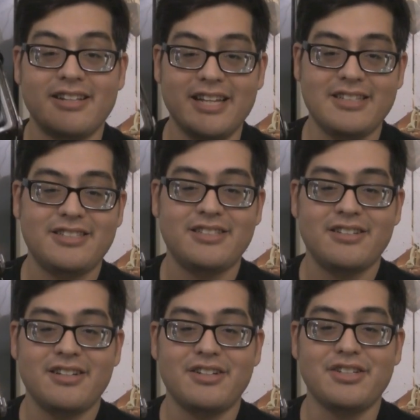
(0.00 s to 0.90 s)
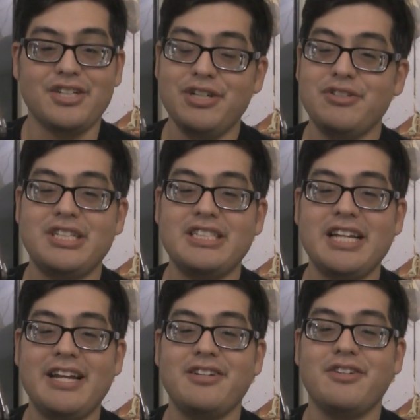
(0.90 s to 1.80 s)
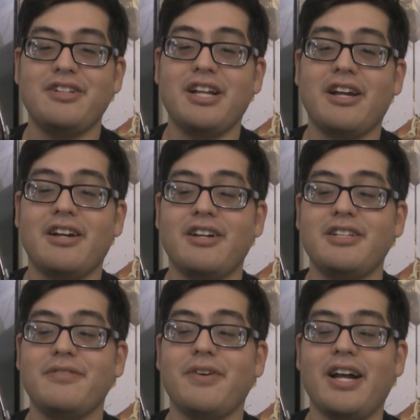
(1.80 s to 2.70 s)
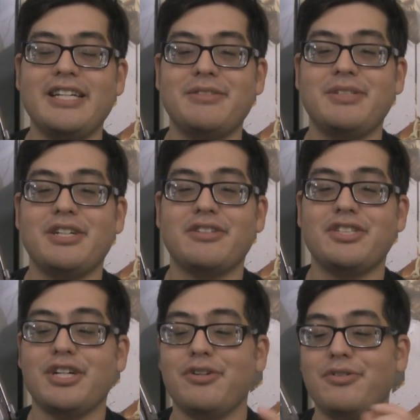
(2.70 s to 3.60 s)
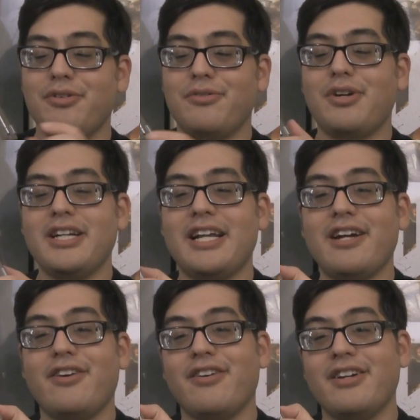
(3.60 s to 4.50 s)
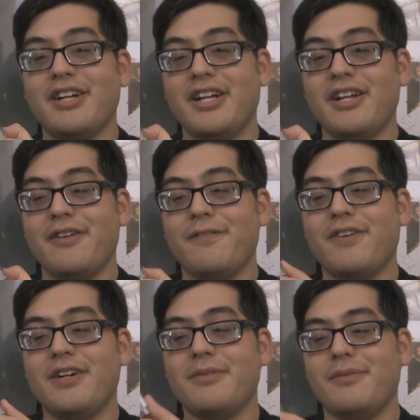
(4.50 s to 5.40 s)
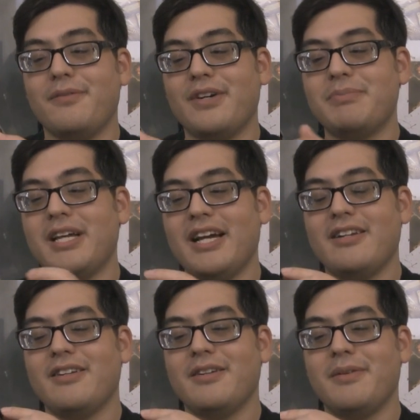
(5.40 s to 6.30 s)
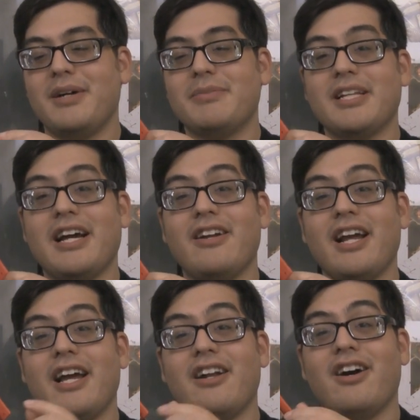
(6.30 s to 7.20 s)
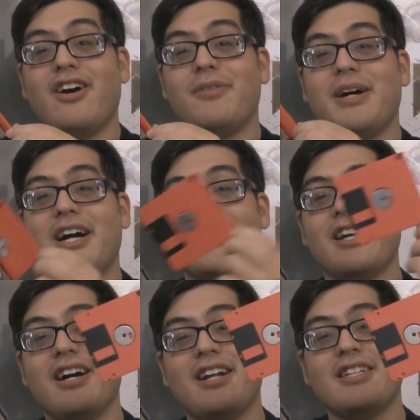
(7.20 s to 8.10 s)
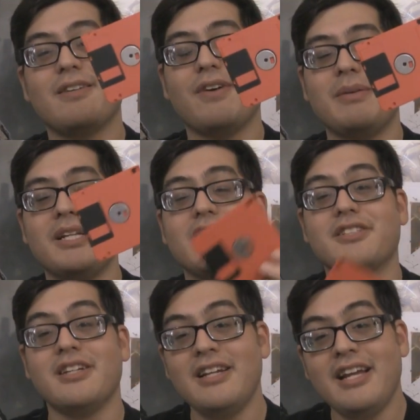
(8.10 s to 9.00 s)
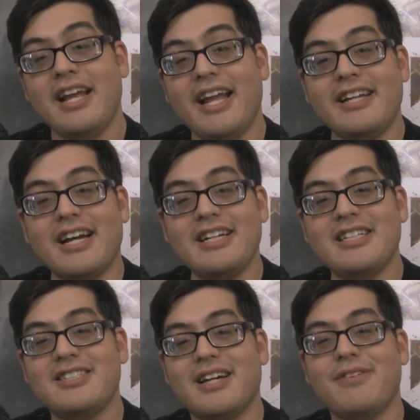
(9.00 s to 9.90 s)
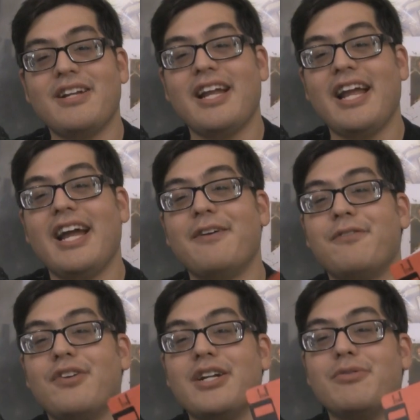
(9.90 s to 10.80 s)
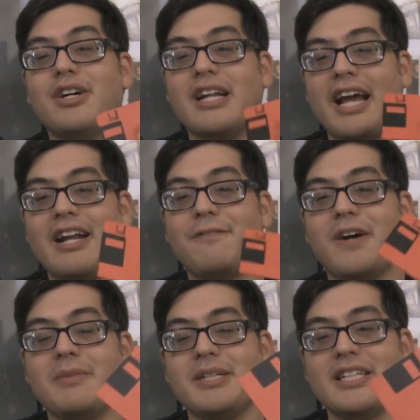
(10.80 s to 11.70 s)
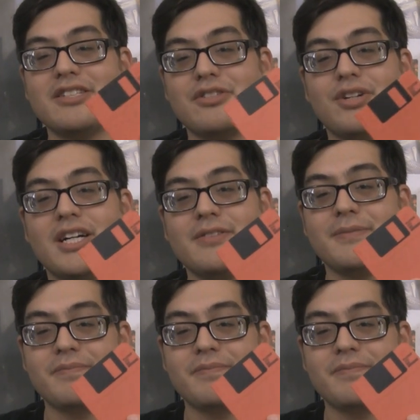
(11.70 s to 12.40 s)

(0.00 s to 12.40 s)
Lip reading: This used a standard device, which I'll show right now. Flip that, popped it out, and oh my god, it's a floppy disk. In 97, everyone had a floppy disk drive.